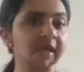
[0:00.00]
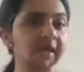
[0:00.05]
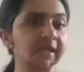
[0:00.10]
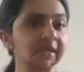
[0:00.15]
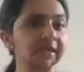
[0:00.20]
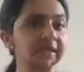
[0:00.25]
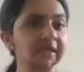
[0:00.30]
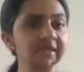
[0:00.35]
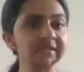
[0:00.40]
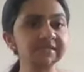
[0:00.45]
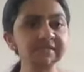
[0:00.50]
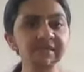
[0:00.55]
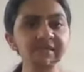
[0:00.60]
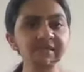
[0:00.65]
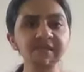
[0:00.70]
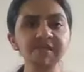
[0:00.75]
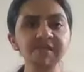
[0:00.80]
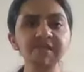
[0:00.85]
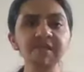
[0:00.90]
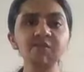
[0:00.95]
Unless
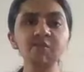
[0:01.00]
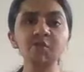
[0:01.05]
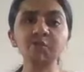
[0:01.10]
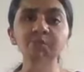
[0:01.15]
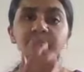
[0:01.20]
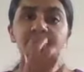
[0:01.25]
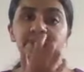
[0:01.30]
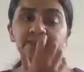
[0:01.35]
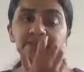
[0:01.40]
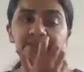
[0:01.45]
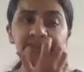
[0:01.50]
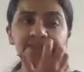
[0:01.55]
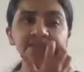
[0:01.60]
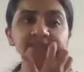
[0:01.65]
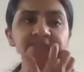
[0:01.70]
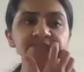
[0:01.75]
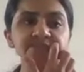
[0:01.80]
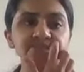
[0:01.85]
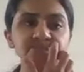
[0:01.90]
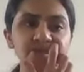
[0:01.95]
and until your breathing
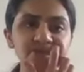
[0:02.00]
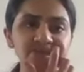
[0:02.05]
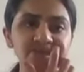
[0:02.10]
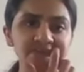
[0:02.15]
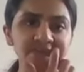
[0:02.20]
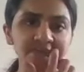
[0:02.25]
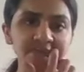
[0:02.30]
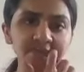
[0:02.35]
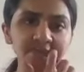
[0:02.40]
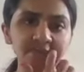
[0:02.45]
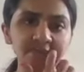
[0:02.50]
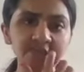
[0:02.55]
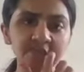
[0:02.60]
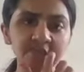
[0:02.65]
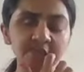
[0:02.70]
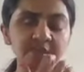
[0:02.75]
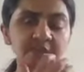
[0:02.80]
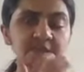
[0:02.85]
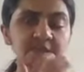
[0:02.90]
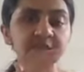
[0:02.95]
is not correct,
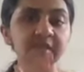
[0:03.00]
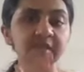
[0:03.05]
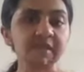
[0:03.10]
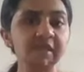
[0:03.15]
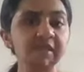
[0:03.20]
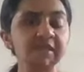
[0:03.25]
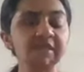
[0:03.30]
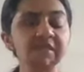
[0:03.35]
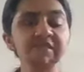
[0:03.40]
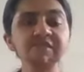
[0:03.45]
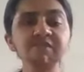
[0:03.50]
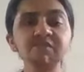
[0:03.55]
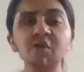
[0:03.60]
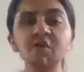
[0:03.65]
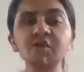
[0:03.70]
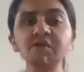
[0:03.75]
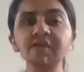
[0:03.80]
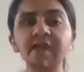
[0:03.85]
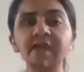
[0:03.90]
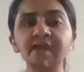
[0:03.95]
it is
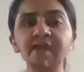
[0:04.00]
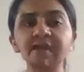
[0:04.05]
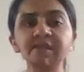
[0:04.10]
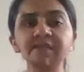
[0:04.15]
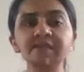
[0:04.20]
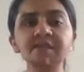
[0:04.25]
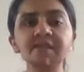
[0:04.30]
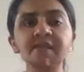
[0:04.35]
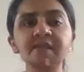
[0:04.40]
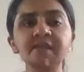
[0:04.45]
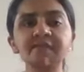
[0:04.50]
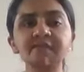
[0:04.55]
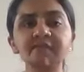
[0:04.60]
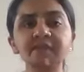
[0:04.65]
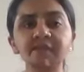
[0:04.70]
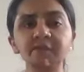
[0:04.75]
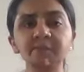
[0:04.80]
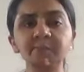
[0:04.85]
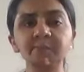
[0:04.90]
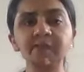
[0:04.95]
not ideal and
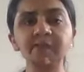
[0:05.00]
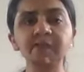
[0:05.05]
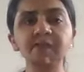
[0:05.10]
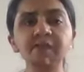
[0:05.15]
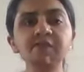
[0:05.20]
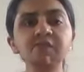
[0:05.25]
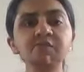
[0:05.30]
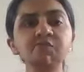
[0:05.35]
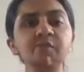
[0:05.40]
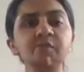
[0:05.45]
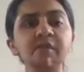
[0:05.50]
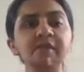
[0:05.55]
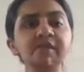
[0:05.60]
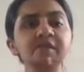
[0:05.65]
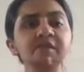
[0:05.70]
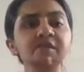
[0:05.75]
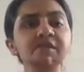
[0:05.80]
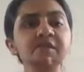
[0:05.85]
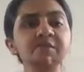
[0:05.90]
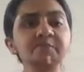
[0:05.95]
recommended to
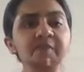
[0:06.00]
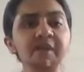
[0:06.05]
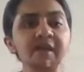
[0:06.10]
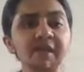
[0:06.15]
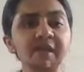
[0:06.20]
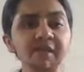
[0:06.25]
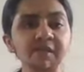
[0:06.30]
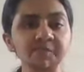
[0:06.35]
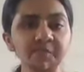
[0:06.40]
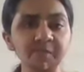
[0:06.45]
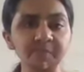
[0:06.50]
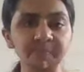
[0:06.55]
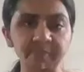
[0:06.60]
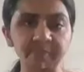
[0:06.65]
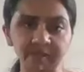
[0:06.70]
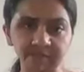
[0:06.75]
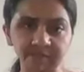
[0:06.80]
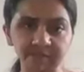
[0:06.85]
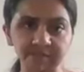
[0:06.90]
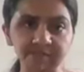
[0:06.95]
enter the pranayama
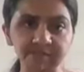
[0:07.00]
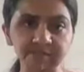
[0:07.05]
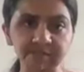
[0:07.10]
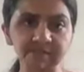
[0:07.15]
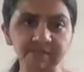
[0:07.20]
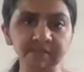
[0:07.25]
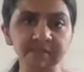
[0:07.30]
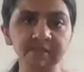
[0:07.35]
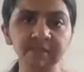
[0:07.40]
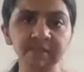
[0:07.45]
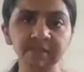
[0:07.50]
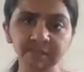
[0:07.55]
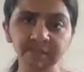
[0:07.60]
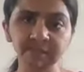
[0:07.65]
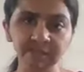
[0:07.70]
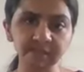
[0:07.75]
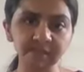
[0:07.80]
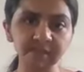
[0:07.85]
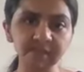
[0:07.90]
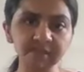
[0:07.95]
practice.
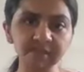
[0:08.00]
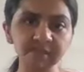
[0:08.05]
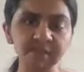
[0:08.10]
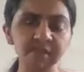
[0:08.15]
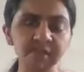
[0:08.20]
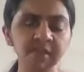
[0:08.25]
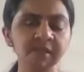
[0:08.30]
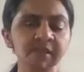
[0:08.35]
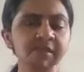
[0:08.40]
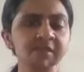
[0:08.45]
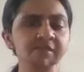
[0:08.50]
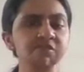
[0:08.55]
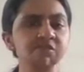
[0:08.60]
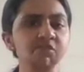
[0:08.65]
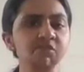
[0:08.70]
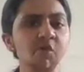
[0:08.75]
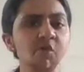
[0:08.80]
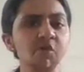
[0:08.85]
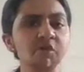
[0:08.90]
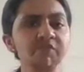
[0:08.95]
Correct?
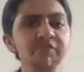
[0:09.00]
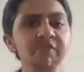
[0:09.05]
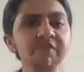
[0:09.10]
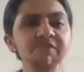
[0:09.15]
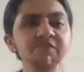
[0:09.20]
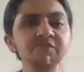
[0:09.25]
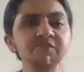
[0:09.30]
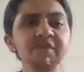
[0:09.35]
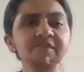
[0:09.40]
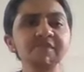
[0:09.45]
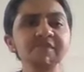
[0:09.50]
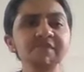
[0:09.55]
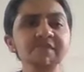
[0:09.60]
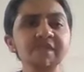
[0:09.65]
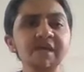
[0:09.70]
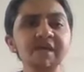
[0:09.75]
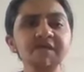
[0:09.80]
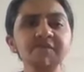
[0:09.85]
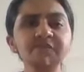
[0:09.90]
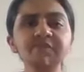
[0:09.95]
So always you can
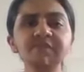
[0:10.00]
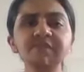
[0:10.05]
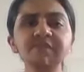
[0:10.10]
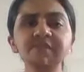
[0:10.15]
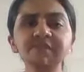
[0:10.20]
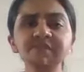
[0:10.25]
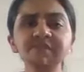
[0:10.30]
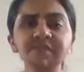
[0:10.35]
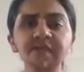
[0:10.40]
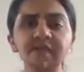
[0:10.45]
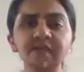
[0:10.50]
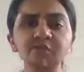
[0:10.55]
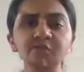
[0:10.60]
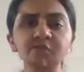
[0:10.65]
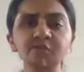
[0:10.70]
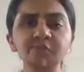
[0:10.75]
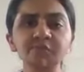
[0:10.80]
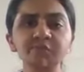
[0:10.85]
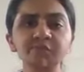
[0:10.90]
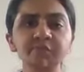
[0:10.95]
start with this kind
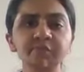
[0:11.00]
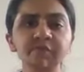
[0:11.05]
of